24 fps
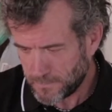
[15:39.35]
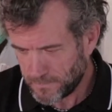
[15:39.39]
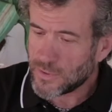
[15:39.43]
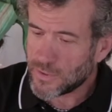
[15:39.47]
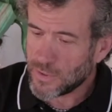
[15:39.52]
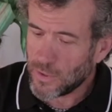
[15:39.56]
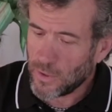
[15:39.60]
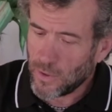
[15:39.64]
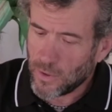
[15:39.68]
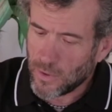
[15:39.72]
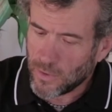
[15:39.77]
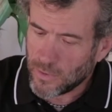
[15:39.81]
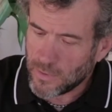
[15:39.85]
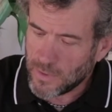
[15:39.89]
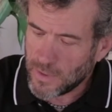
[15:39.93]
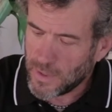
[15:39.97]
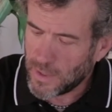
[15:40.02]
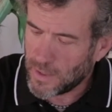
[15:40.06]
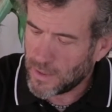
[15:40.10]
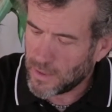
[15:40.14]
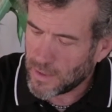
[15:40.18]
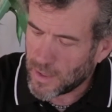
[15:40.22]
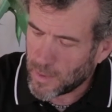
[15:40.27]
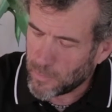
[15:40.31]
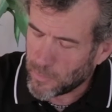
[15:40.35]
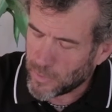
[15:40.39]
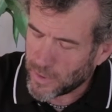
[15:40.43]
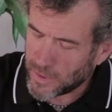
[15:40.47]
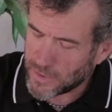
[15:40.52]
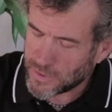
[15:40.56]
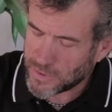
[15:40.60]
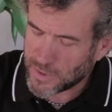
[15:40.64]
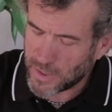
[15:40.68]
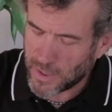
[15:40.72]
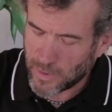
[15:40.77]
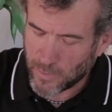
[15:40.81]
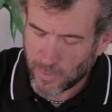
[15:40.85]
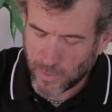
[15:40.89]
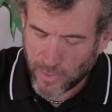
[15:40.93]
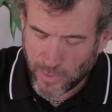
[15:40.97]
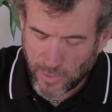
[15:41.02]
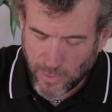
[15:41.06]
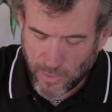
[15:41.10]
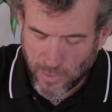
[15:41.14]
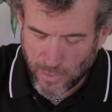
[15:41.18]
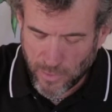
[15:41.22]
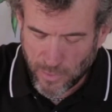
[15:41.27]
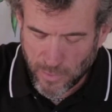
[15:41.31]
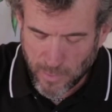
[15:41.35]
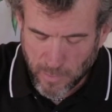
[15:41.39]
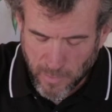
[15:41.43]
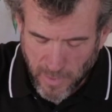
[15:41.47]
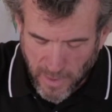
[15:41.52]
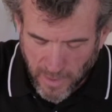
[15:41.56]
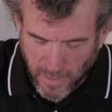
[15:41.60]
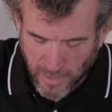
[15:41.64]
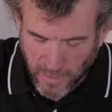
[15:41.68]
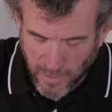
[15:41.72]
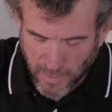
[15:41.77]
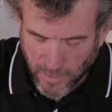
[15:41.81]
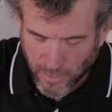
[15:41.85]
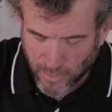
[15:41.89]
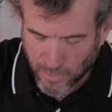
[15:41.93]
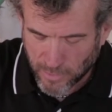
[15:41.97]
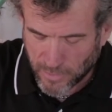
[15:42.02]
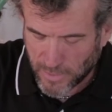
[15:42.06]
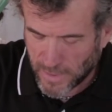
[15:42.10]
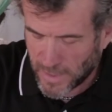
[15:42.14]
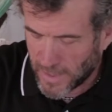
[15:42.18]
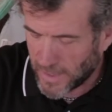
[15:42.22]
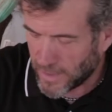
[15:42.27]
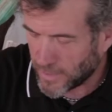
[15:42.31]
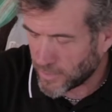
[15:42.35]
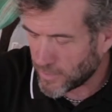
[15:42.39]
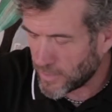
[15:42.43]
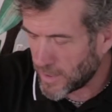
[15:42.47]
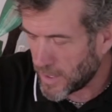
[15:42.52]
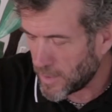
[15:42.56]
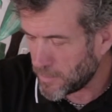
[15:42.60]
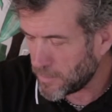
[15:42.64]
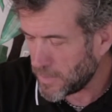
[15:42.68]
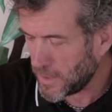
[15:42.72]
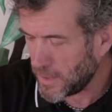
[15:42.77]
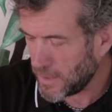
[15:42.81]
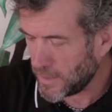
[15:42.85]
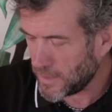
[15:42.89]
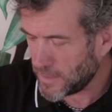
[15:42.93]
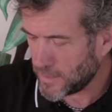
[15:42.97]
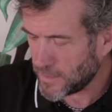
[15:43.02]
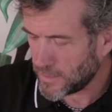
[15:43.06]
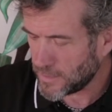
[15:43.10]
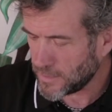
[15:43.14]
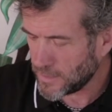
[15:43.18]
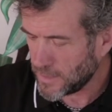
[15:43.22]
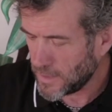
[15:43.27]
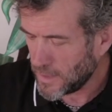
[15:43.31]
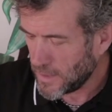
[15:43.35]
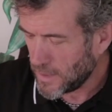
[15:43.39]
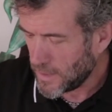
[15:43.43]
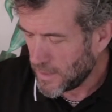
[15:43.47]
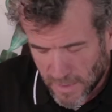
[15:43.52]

So I'm going to share with you my little diagram here.